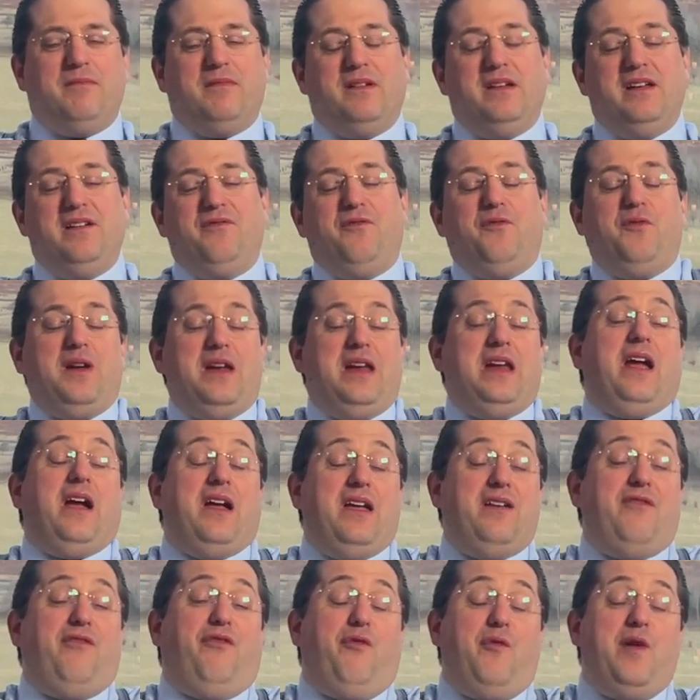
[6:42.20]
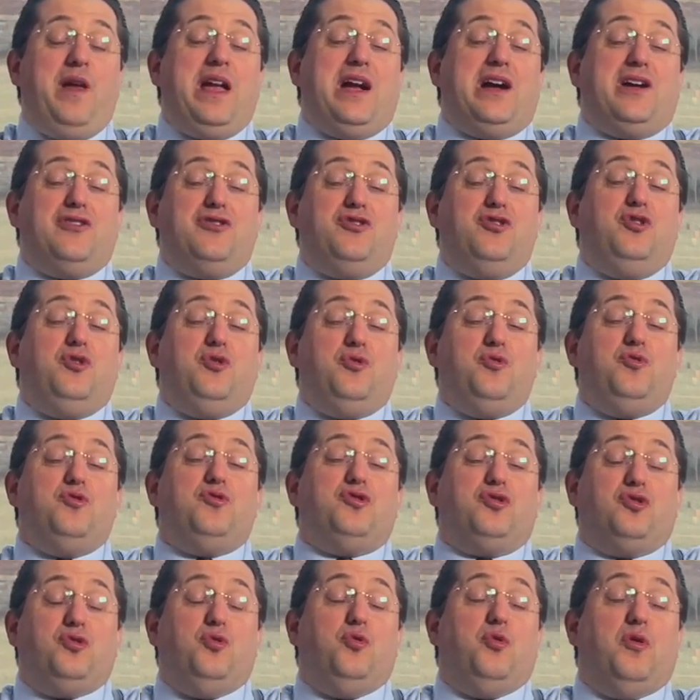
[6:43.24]
if we are
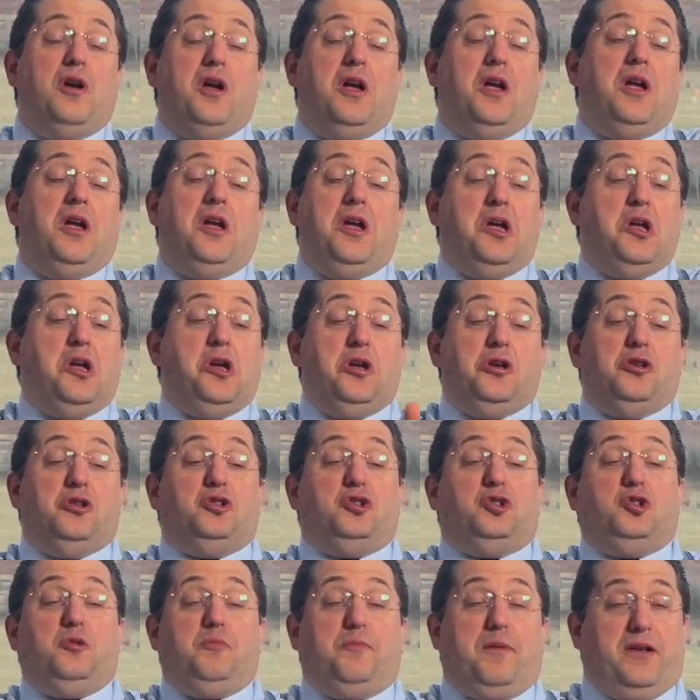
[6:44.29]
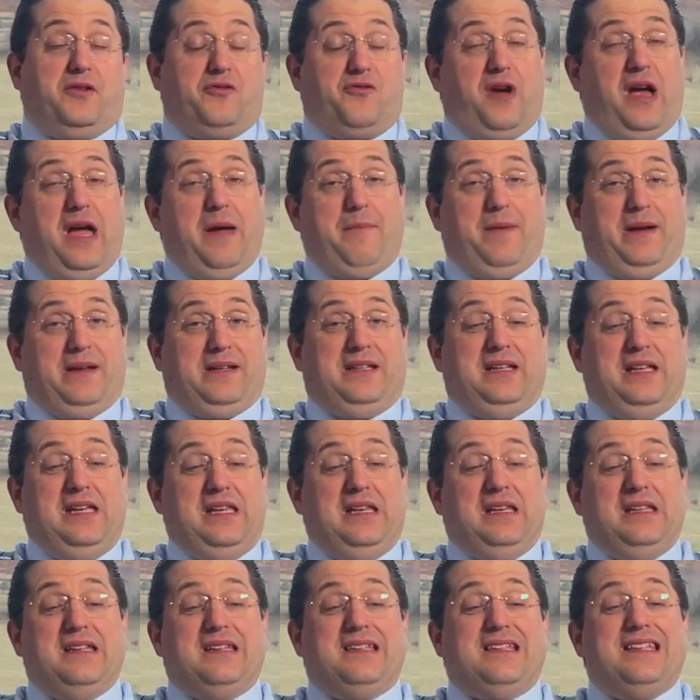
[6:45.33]
used to super dry
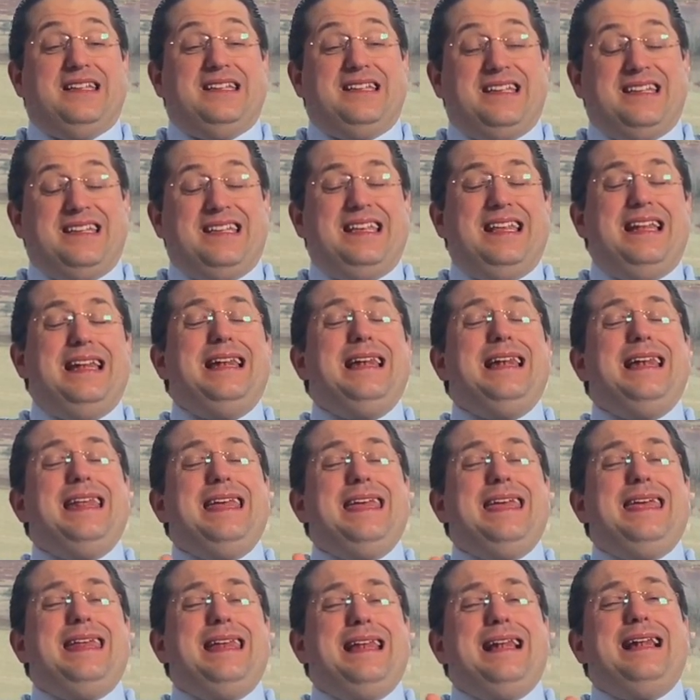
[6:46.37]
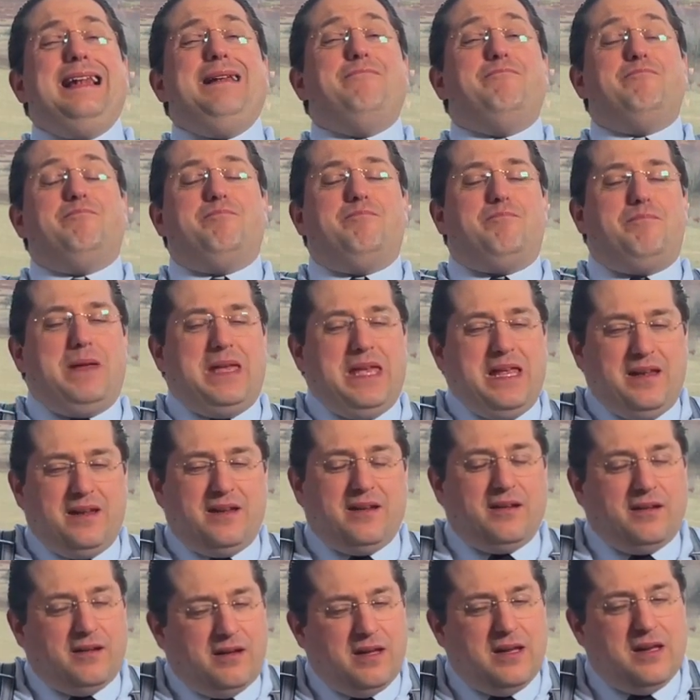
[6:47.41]
martinis, this is a little bit
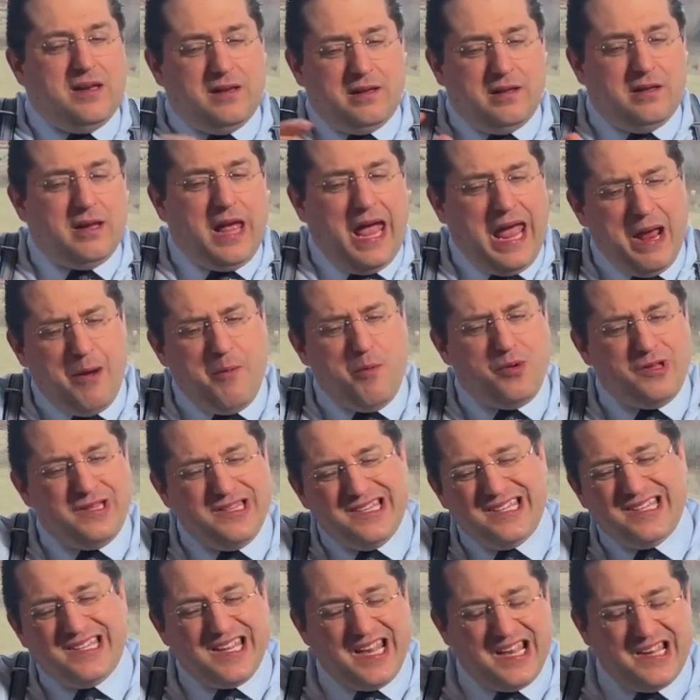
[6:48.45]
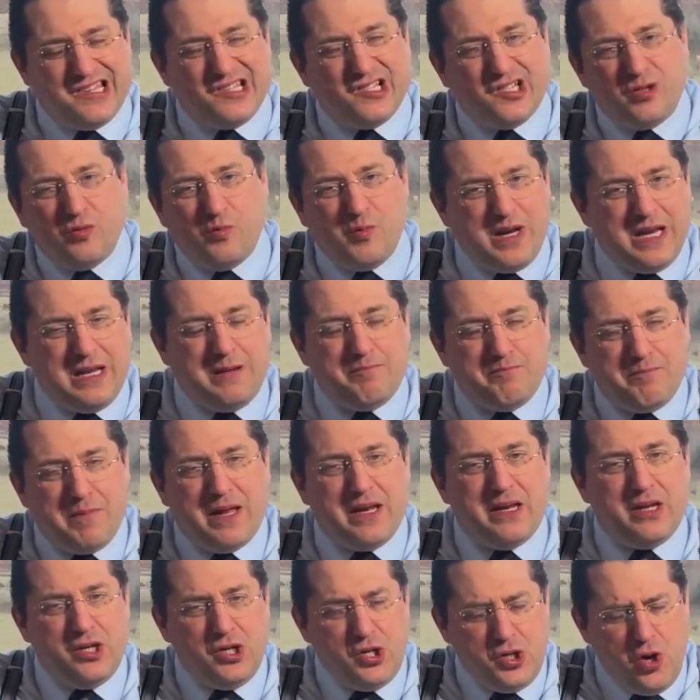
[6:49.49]
on a, I wouldn't say sweet,
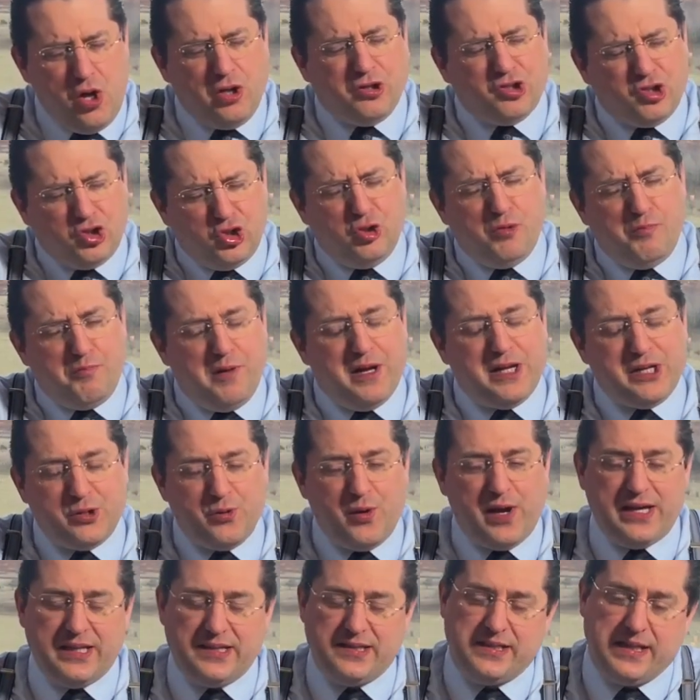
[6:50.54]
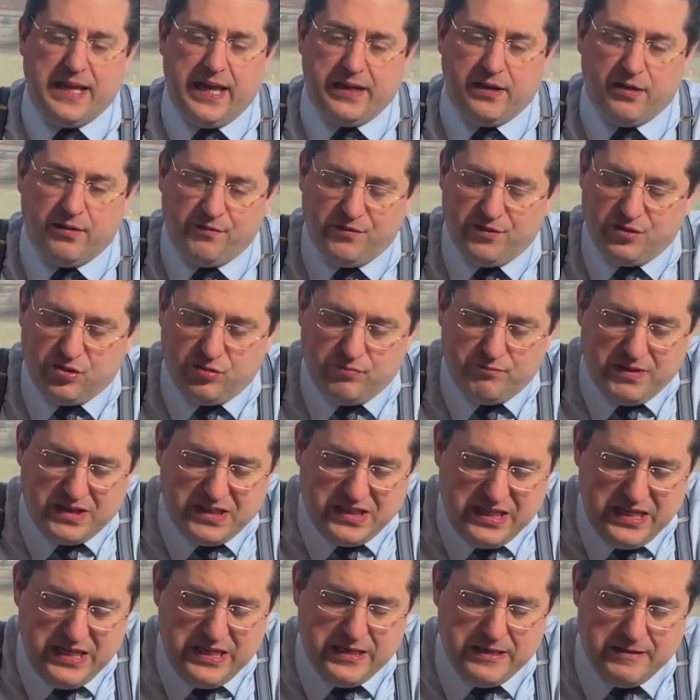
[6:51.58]
but not super dry side of a
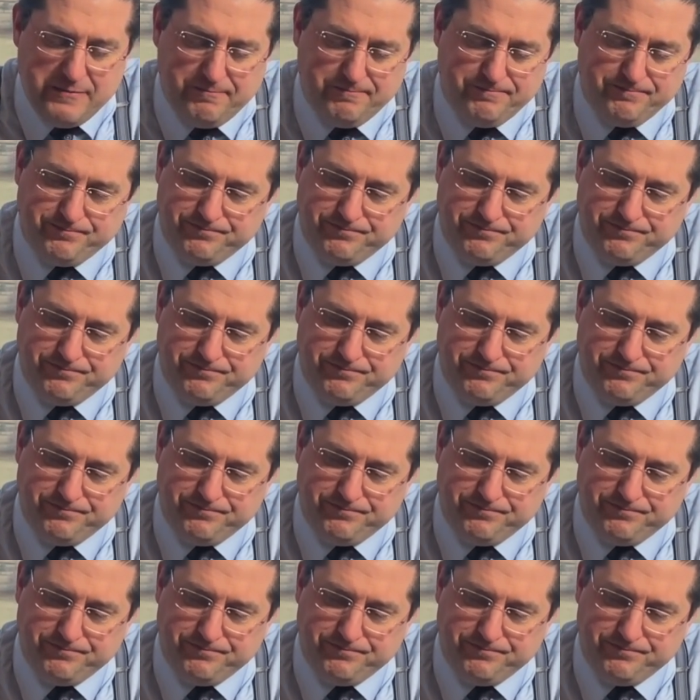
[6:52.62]
martini.